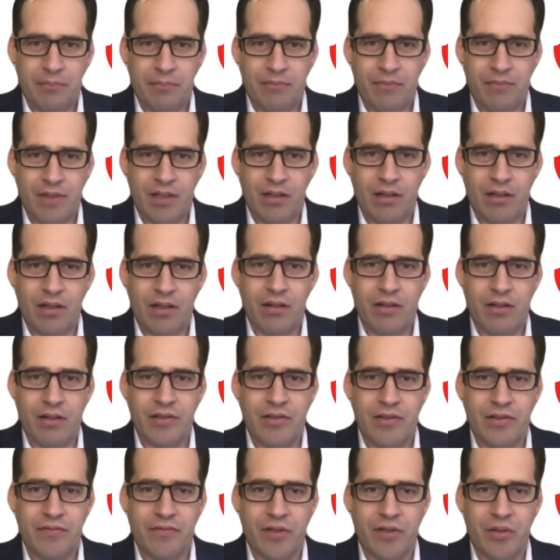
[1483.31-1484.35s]
encourage
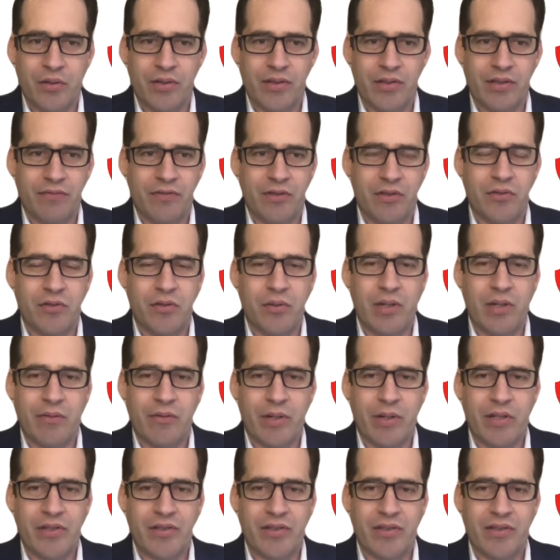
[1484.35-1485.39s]
folks, if you do have
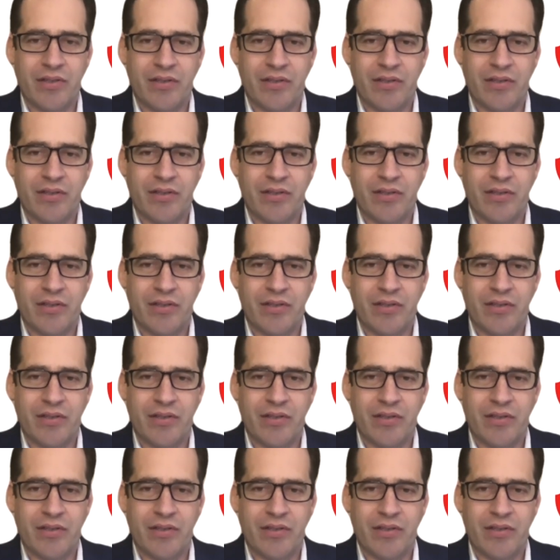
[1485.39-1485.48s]
questions,